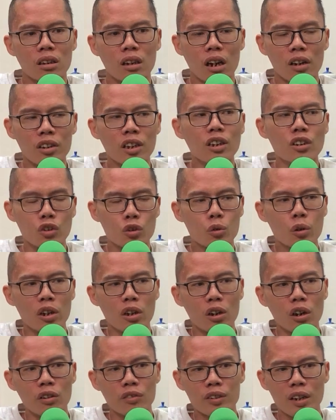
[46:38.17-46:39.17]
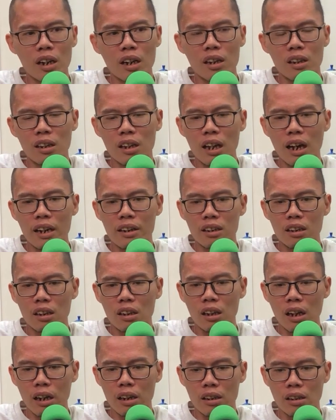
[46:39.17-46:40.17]
I think it's trade-offs, like
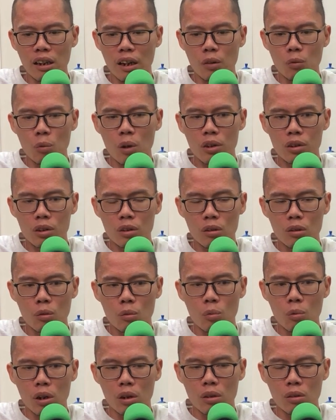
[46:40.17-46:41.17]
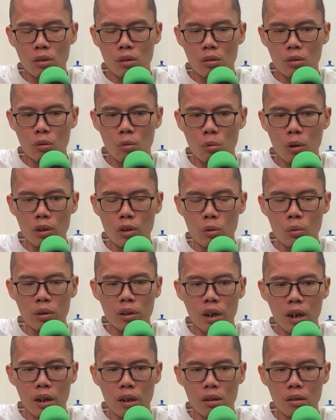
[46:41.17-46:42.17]
what you
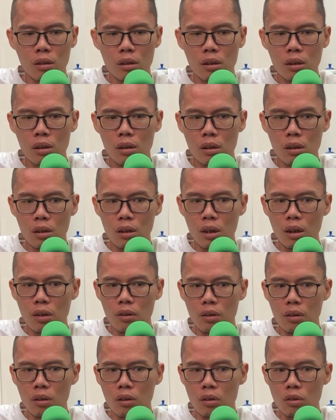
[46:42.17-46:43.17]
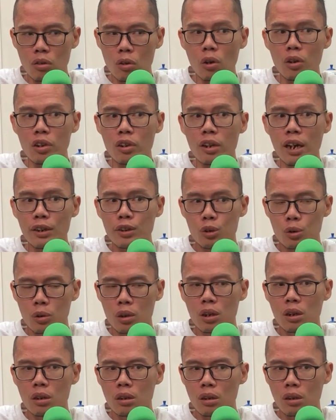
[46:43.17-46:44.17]
gain in your
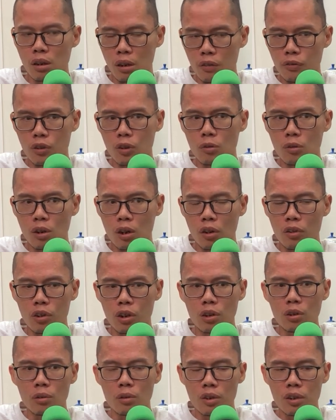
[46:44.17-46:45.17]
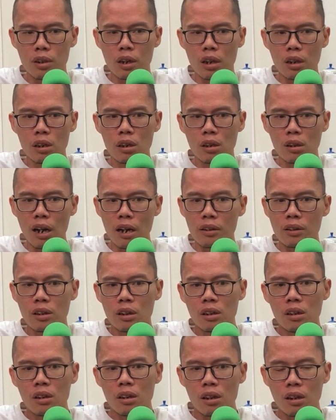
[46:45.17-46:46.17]
industry if you continue to stay.
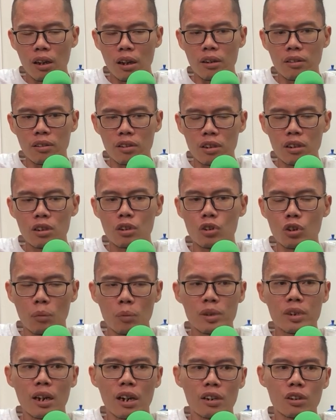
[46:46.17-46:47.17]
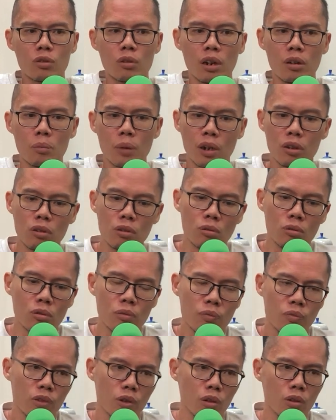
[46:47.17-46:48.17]
Like this job sucks, right? But
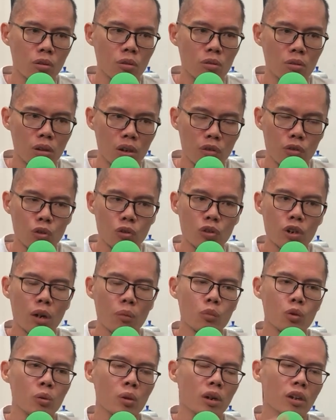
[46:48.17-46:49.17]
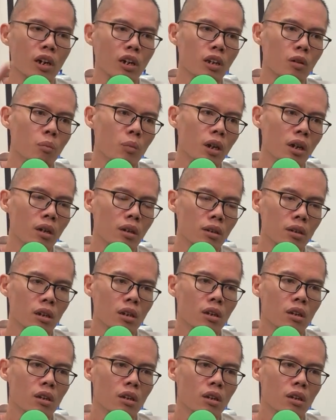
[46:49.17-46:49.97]
if you jump to another place,